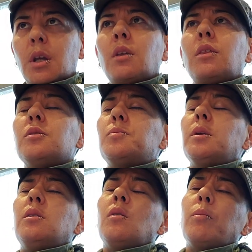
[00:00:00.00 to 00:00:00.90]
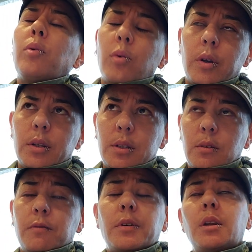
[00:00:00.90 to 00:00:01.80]
There's been no point in
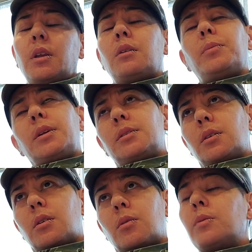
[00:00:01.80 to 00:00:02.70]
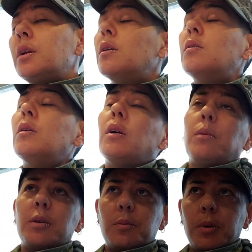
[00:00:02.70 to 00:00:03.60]
finding a place to go when I don't know how
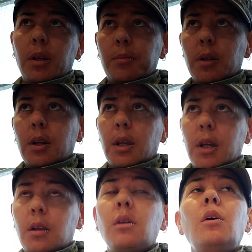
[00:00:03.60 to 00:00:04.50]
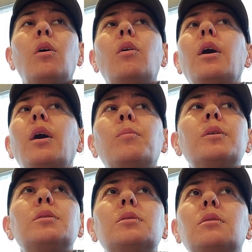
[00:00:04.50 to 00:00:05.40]
much money I'm going to get or how
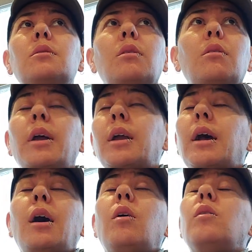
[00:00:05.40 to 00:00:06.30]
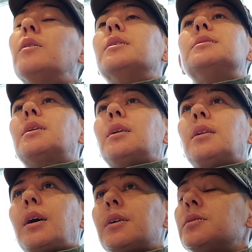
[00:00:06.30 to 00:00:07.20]
long that's going to
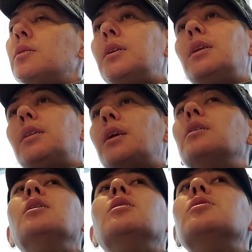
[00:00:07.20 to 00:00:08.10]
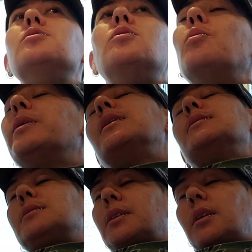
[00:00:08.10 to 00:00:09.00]
last or anything. There's no
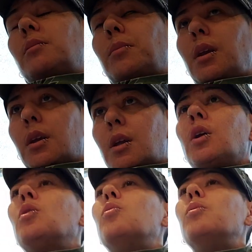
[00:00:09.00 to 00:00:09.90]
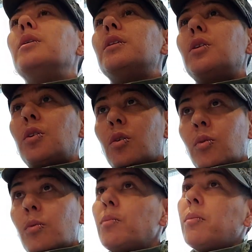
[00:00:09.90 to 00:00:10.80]
plans I can make with
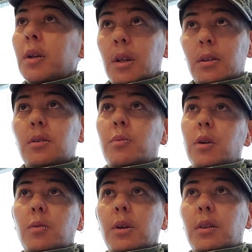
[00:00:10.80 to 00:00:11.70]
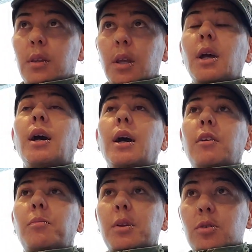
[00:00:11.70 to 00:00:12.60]
no money to work with. I
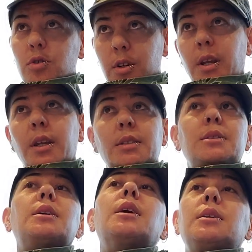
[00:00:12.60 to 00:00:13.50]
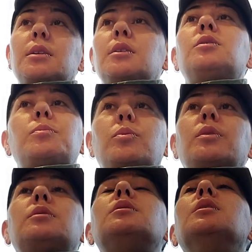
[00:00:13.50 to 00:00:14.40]
have been trying to get to this
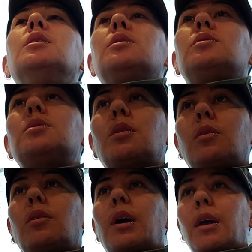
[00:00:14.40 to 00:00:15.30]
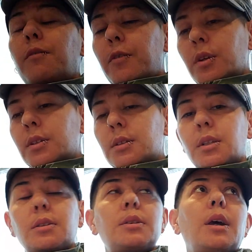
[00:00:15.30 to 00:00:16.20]
point. So for
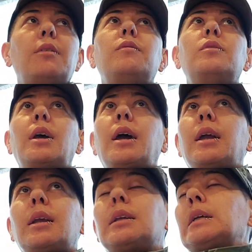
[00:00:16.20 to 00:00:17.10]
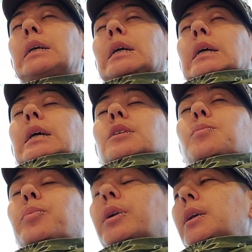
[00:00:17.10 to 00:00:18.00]
instance, it's
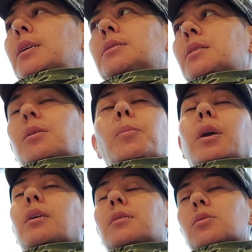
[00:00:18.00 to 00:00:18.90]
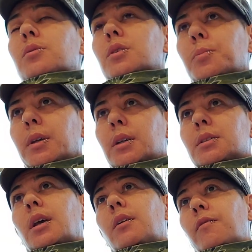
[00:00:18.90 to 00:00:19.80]
pretty easy to pick a storage place.
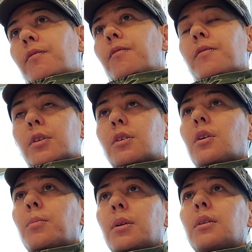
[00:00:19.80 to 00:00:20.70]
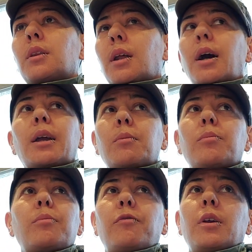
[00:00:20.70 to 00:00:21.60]
I've determined that I
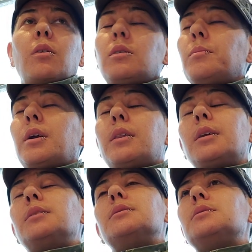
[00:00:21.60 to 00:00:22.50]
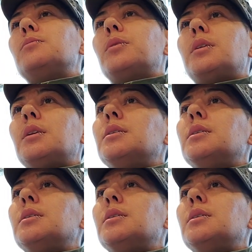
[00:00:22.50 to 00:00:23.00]
can fit all my things within a